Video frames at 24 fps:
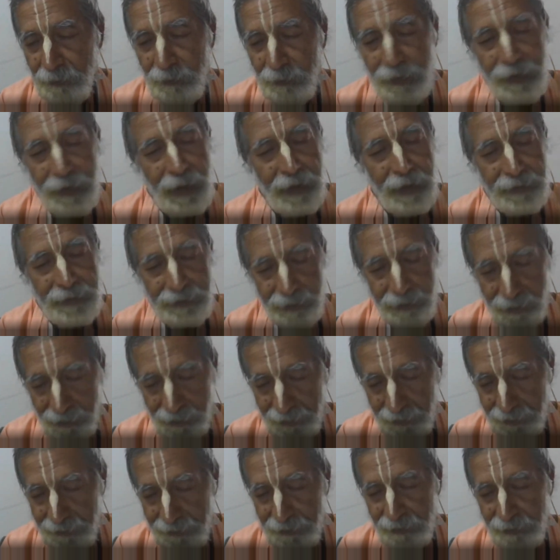but
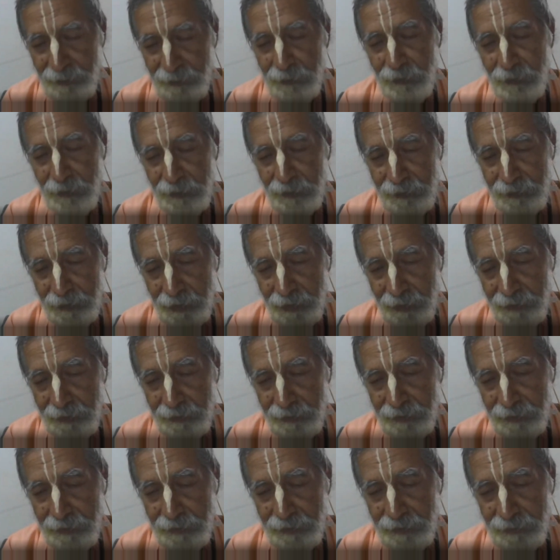actually, it is more
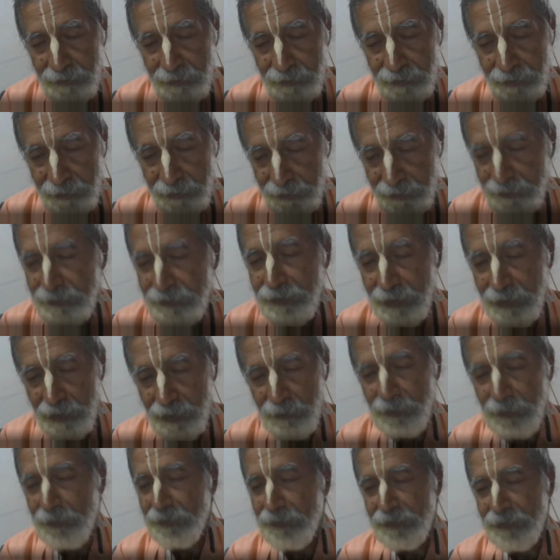than, it is
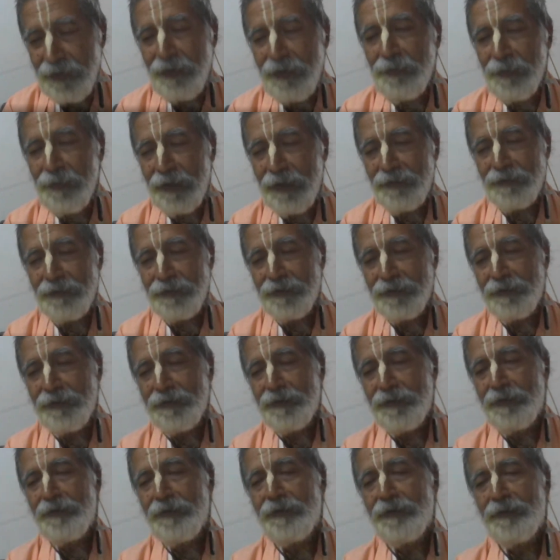about three months
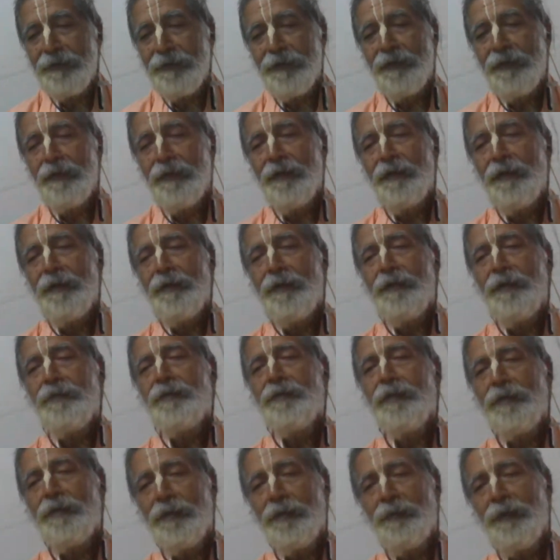since
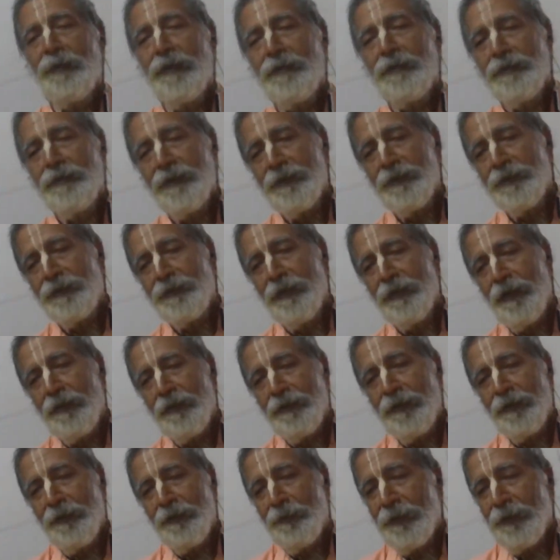Chaturmasya
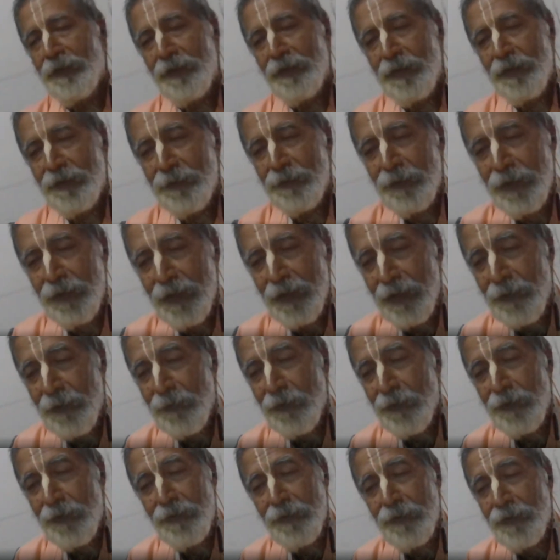started, because we had
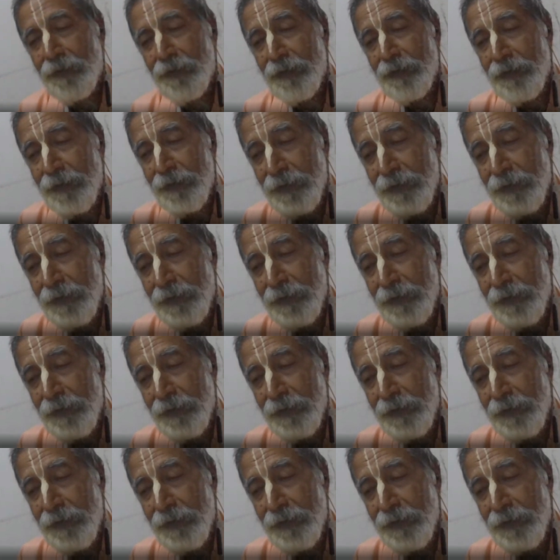one